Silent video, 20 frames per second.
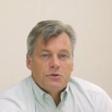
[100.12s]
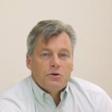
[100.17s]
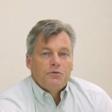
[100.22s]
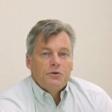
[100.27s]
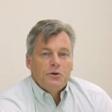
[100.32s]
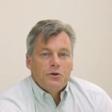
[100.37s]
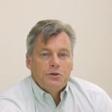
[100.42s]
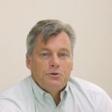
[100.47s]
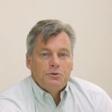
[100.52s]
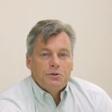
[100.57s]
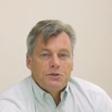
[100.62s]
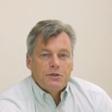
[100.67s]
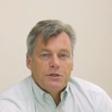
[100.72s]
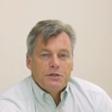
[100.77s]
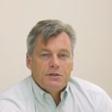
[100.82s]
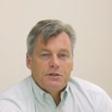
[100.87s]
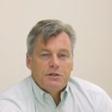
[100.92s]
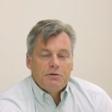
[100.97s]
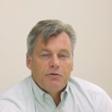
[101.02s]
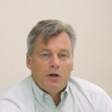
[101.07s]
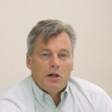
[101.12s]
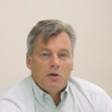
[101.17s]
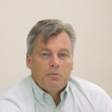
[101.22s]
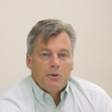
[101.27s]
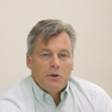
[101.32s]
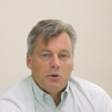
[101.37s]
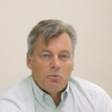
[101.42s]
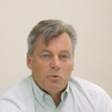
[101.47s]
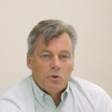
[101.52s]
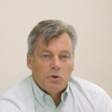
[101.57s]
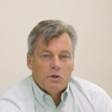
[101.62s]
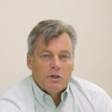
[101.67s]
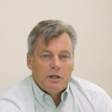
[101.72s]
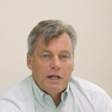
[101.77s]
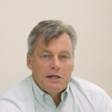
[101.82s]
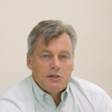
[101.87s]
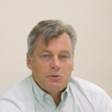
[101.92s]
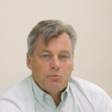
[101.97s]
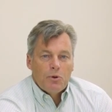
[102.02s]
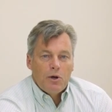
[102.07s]
So if your interest is developing a
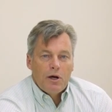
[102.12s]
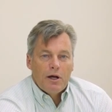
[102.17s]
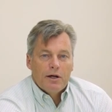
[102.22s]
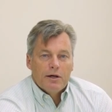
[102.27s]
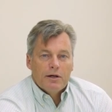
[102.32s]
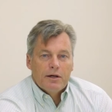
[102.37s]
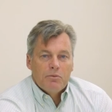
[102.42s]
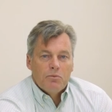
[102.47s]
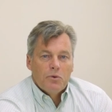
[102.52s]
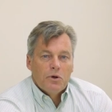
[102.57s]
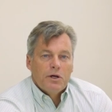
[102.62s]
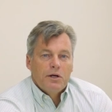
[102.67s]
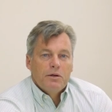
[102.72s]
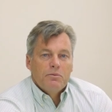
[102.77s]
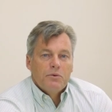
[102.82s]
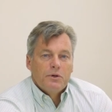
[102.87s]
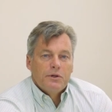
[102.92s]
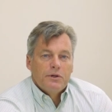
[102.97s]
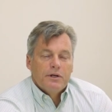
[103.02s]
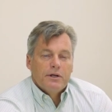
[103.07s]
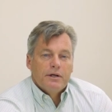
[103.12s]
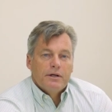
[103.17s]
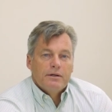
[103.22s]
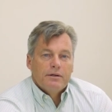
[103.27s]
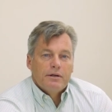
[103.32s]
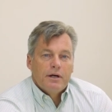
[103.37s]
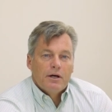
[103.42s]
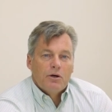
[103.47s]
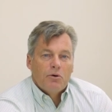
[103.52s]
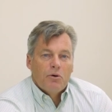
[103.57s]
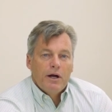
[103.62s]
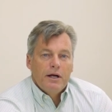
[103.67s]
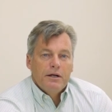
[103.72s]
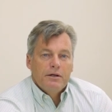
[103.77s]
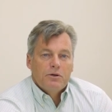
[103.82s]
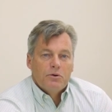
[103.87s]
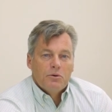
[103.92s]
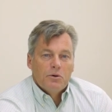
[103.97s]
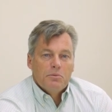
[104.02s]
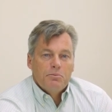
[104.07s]
world-class product and working with a
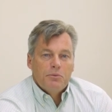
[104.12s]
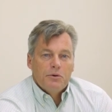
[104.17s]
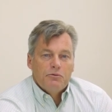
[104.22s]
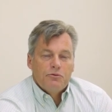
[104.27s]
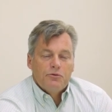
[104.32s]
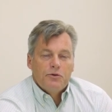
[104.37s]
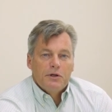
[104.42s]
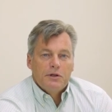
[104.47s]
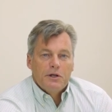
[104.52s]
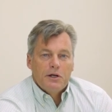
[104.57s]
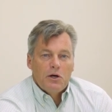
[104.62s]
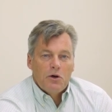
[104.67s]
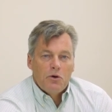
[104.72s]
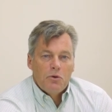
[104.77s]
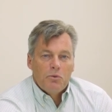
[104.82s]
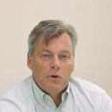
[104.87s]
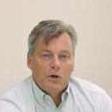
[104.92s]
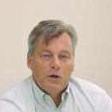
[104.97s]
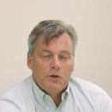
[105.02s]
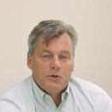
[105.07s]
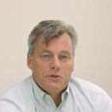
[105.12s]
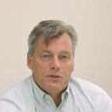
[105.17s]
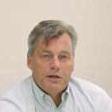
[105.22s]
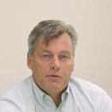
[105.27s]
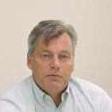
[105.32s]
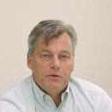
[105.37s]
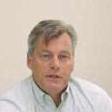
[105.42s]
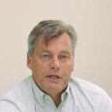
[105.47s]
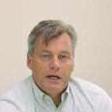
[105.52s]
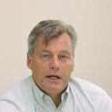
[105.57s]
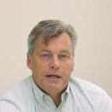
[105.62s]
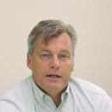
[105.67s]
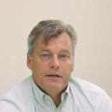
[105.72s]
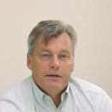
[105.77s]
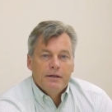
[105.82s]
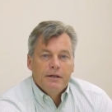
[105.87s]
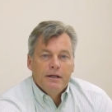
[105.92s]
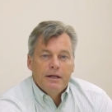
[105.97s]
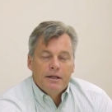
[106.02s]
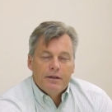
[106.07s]
great group of friendly coworkers every
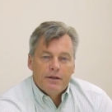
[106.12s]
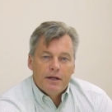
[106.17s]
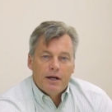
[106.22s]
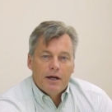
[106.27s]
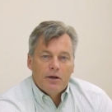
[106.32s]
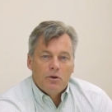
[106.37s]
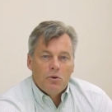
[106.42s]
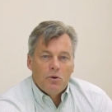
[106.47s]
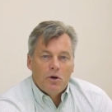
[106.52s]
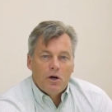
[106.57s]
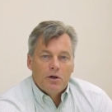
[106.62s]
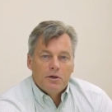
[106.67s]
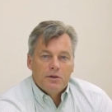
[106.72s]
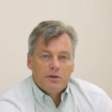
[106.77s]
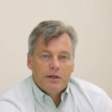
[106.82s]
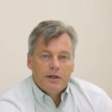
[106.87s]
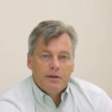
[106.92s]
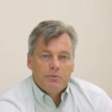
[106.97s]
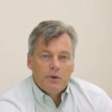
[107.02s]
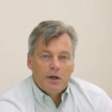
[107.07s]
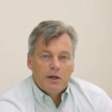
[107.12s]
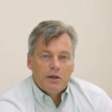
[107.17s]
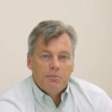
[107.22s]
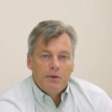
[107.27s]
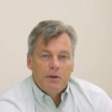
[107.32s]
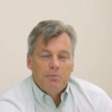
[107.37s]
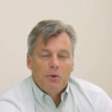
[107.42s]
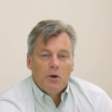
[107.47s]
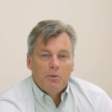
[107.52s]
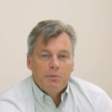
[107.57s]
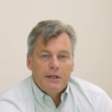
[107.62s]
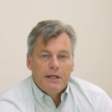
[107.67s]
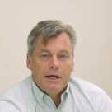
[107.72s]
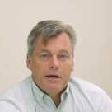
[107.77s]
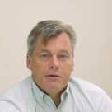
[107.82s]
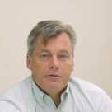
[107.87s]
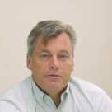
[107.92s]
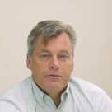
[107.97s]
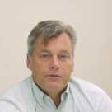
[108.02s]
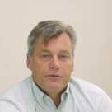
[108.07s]
day, then I wholeheartedly recommend
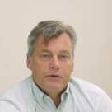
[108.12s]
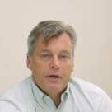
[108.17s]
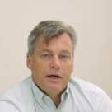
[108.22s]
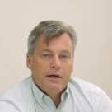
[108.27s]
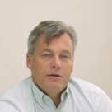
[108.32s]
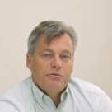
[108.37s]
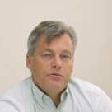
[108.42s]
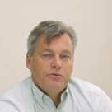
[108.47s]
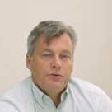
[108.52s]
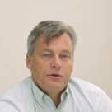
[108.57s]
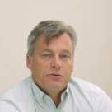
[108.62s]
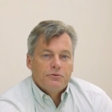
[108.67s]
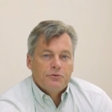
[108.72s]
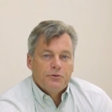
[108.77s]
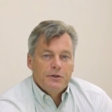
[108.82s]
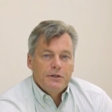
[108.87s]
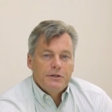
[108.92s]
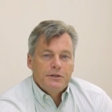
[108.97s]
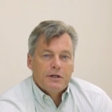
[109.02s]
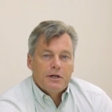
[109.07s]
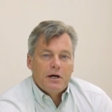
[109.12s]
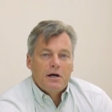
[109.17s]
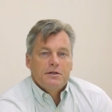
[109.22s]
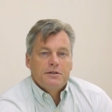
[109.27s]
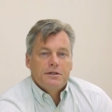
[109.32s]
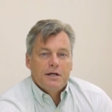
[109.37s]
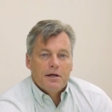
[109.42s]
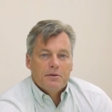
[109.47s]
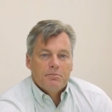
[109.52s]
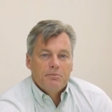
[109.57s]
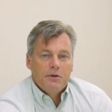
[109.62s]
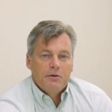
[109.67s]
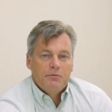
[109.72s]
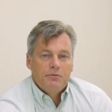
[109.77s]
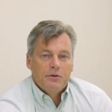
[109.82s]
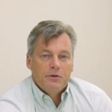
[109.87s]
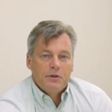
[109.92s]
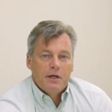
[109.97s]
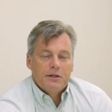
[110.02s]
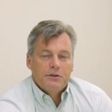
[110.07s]
MobiDev, and feel free to contact me
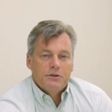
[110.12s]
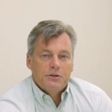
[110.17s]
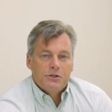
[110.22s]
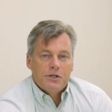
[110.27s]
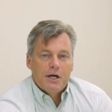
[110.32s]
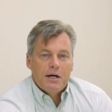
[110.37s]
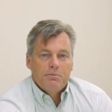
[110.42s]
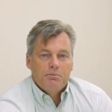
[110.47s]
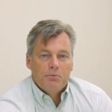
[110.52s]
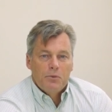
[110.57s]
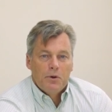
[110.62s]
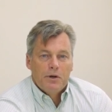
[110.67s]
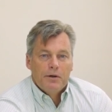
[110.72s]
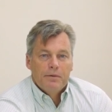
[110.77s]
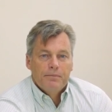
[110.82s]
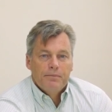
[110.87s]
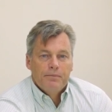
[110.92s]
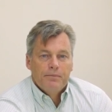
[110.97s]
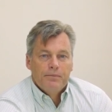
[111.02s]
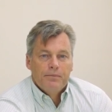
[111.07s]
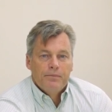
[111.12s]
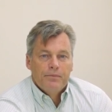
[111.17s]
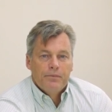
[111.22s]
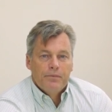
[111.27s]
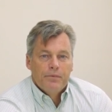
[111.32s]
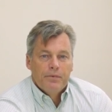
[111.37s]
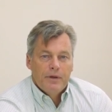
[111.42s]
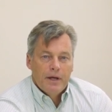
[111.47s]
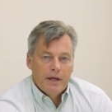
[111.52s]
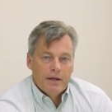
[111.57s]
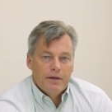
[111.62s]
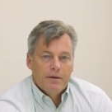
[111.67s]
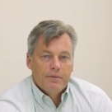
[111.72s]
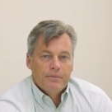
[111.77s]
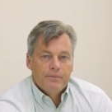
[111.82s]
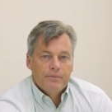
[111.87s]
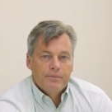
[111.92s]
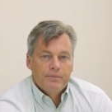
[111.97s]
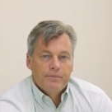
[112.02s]
if you'd like to chat more. Thank you.